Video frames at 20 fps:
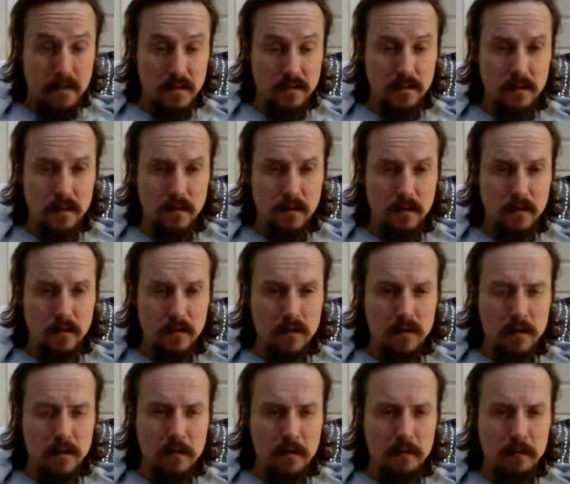Just being real
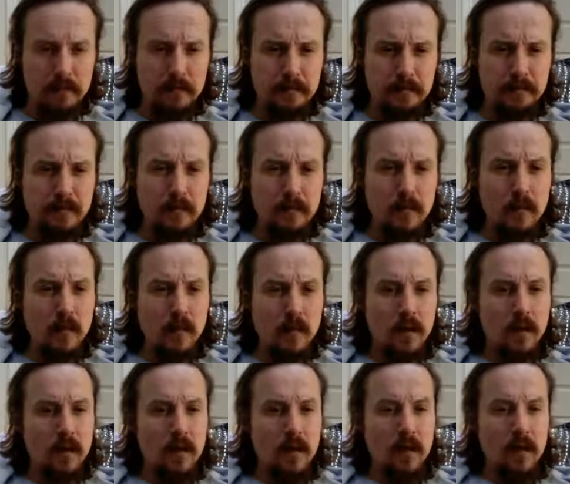with you.
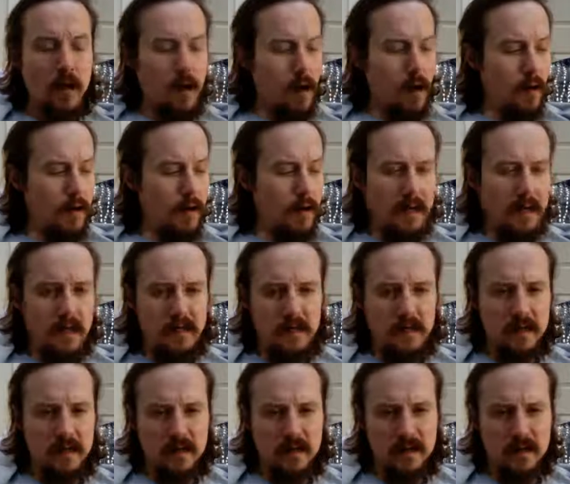Oh, and I
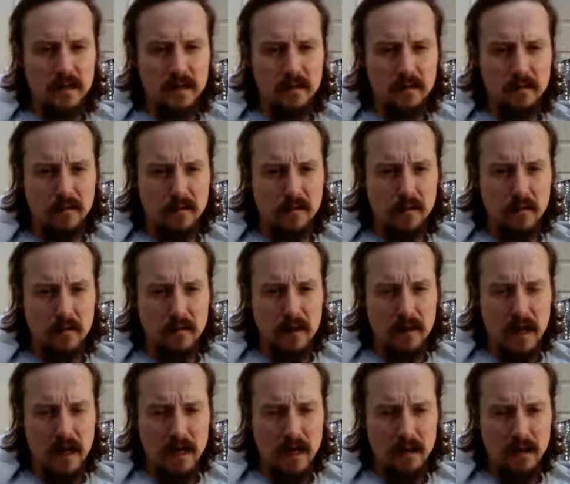guess there's some
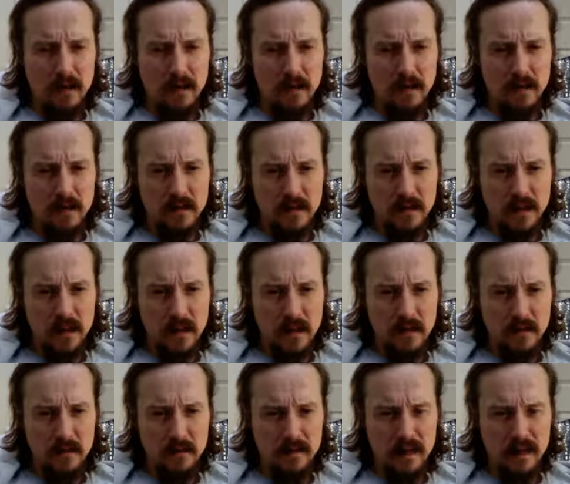fruit bag that's
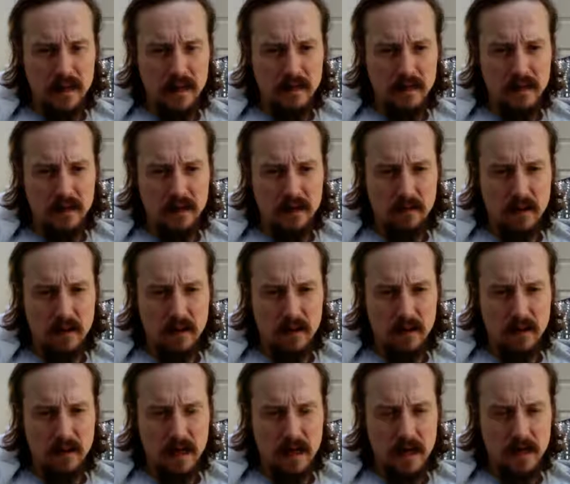like dancing
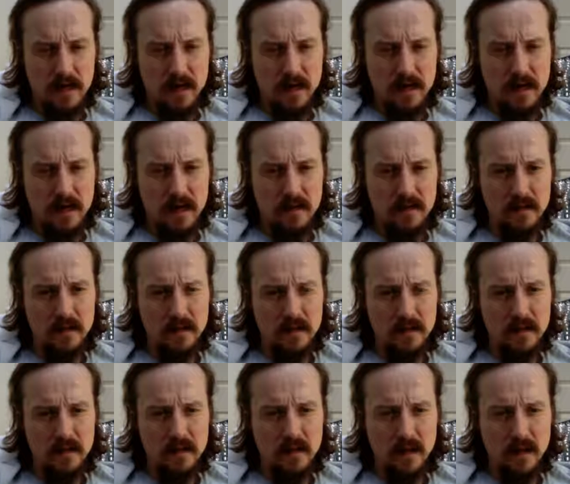around the headlines
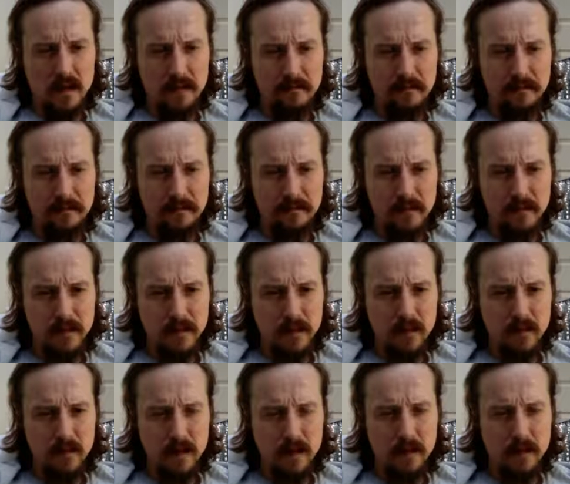at
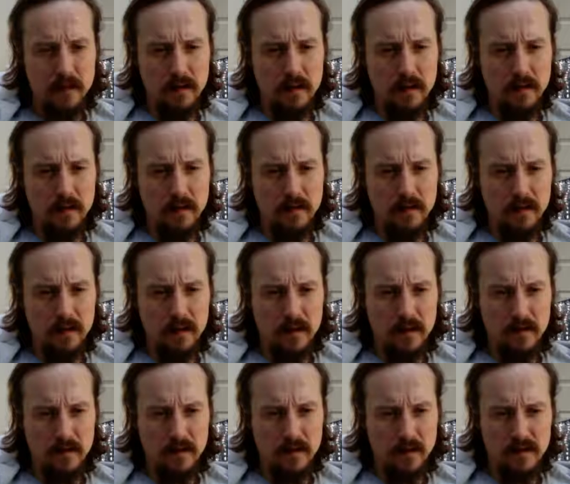the Oregonian
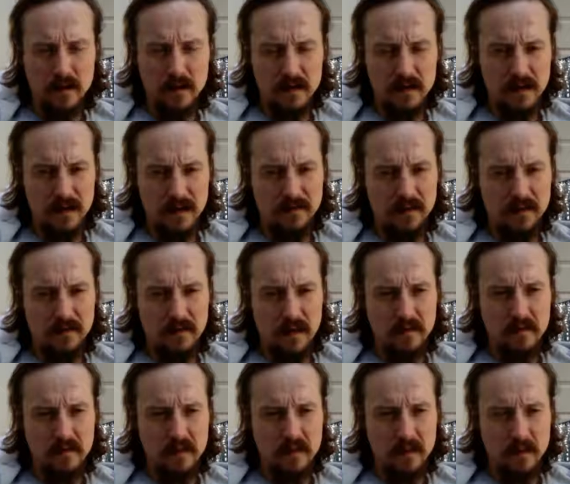for a 4-star, not even a
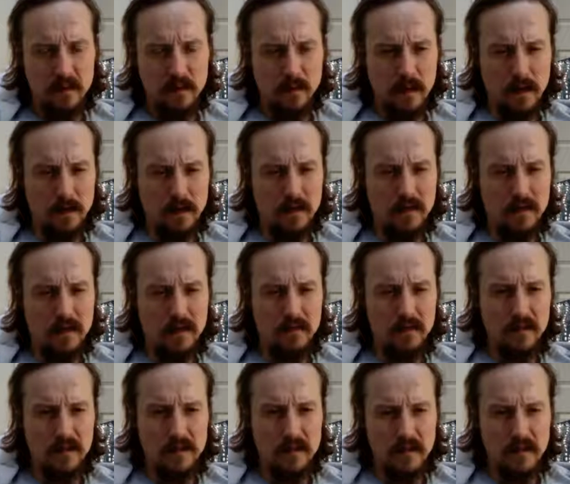5-star wide
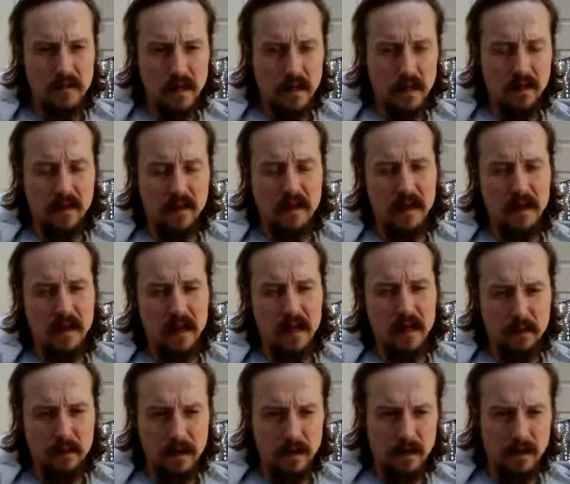receiver that's like
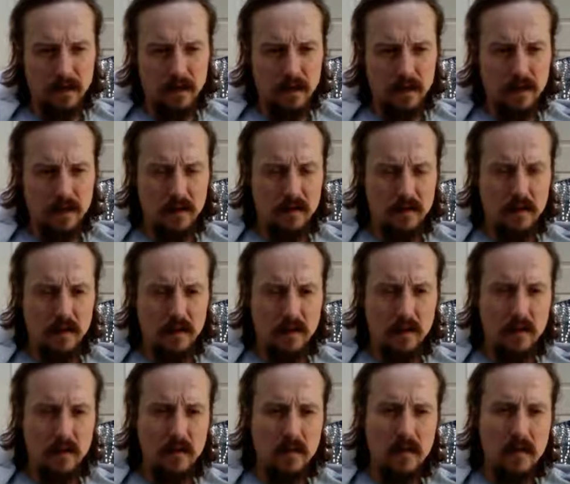thinking about going to the U of
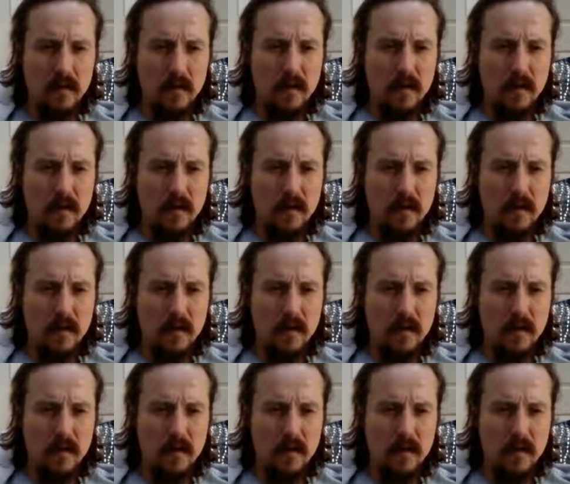O.